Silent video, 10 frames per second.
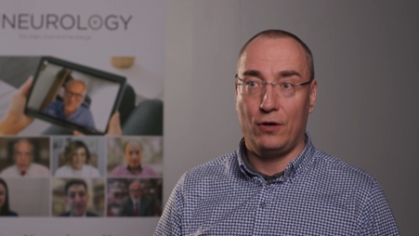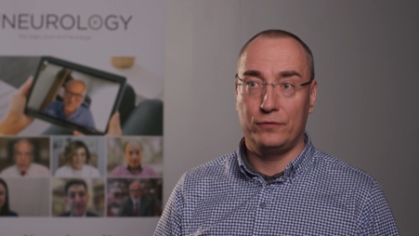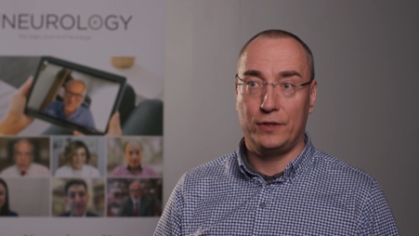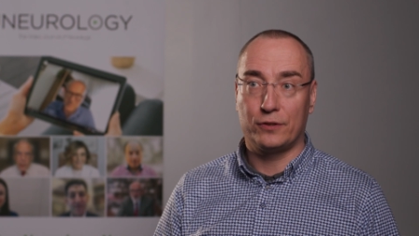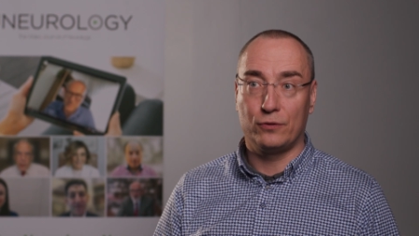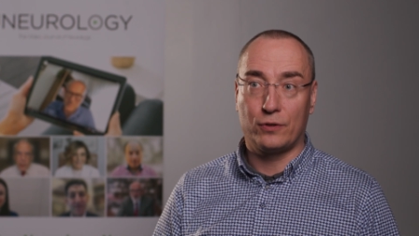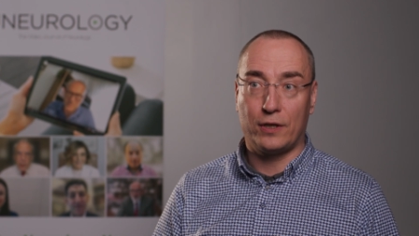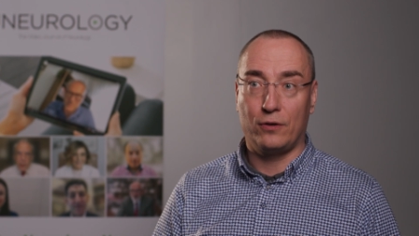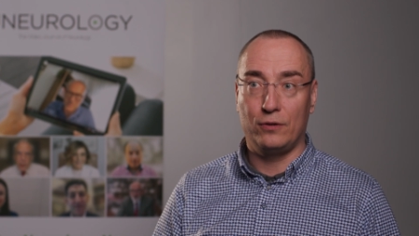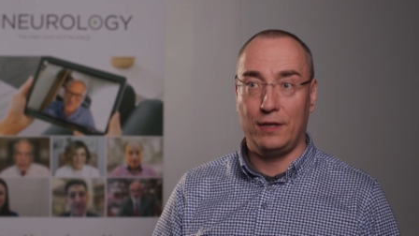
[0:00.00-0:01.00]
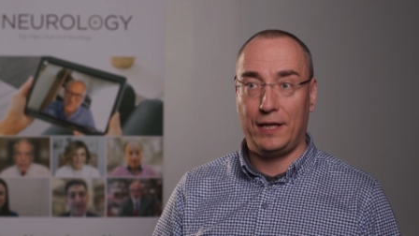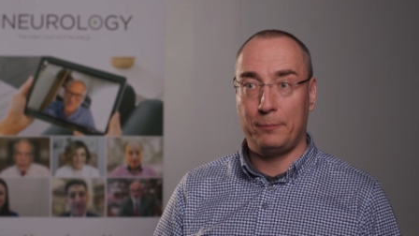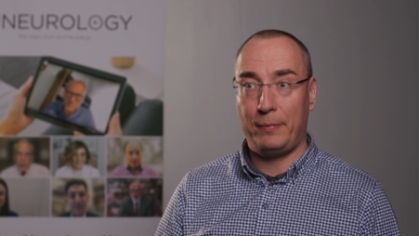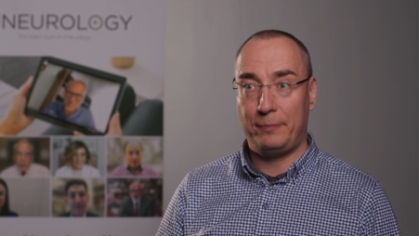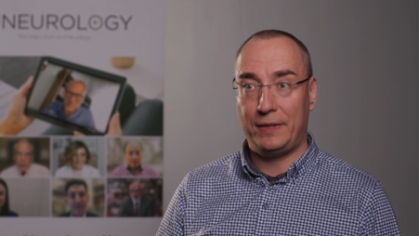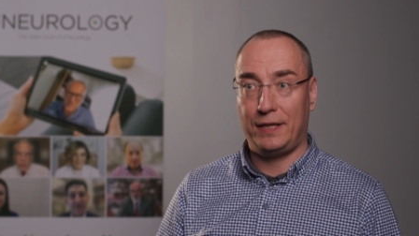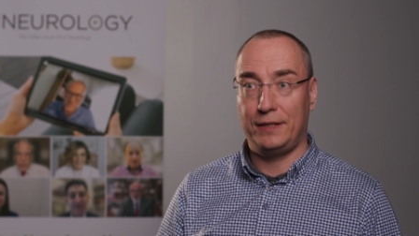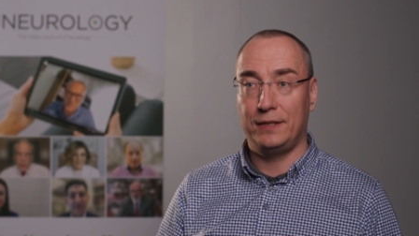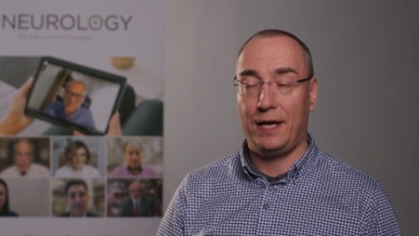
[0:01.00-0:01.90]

of their glucagon-like peptide